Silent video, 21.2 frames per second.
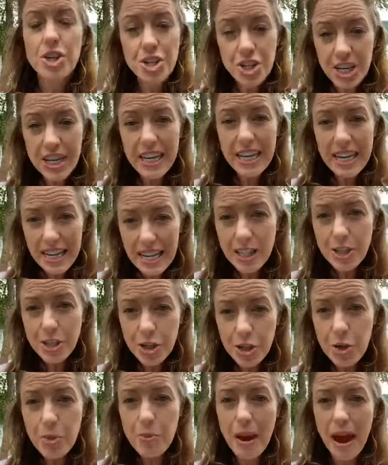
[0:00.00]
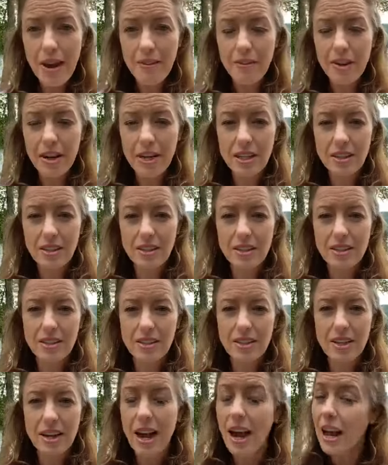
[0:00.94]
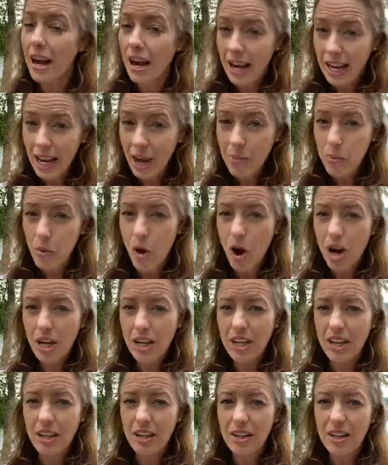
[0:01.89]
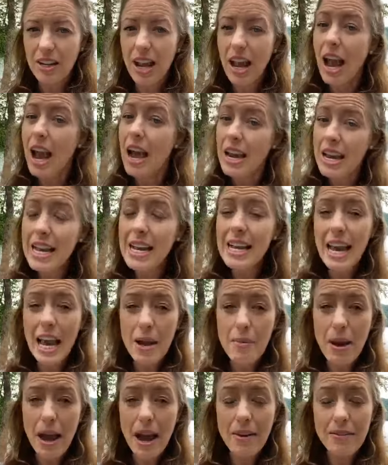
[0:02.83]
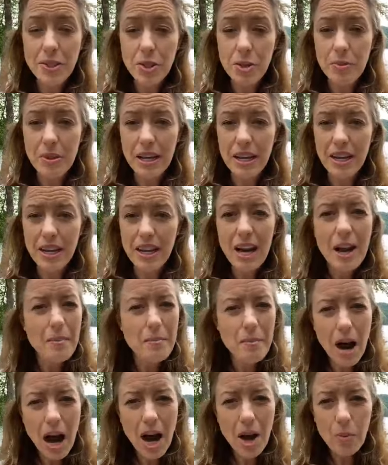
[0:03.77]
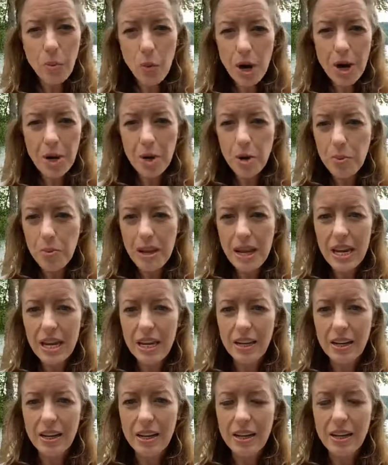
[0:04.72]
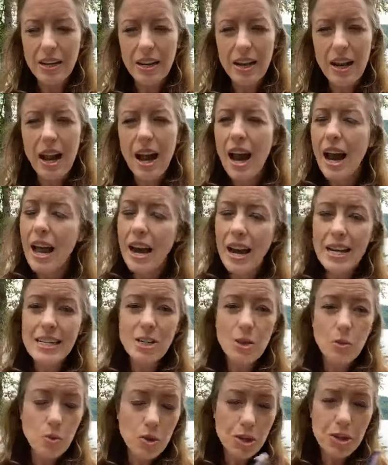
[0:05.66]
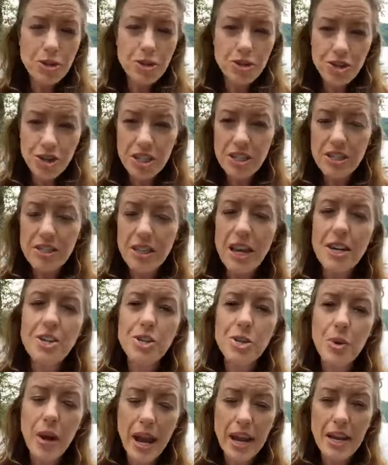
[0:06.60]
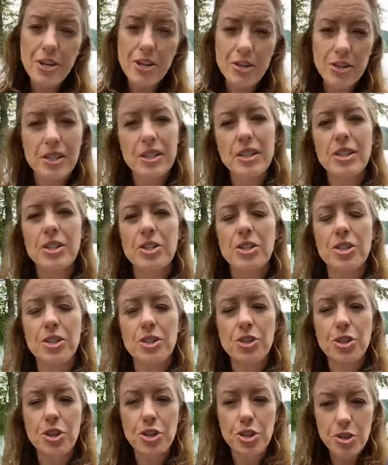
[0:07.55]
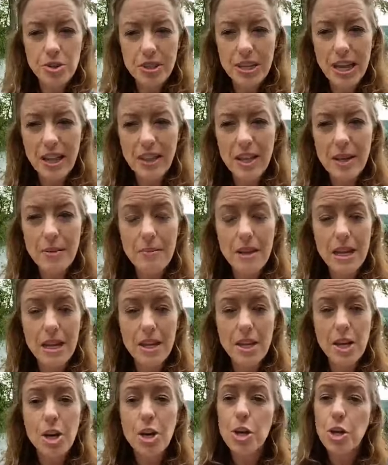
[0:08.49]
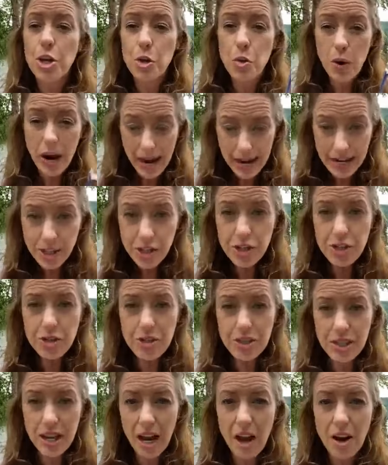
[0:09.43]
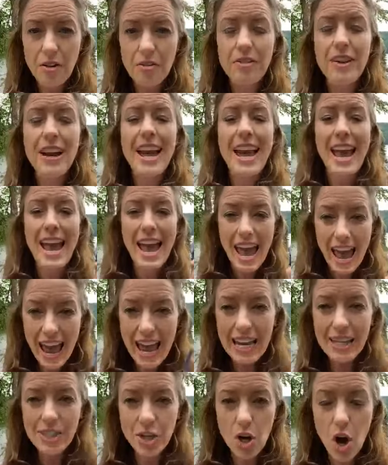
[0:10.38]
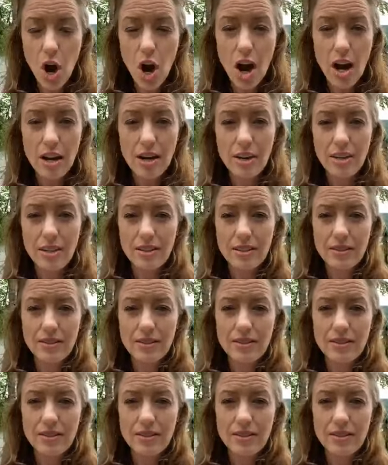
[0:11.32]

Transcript: She is you, Maverick. And I kept walking and he came after me. Mom, what do you mean? And I said, Well, you just said you hate your sister. So you're telling me you hate yourself and God.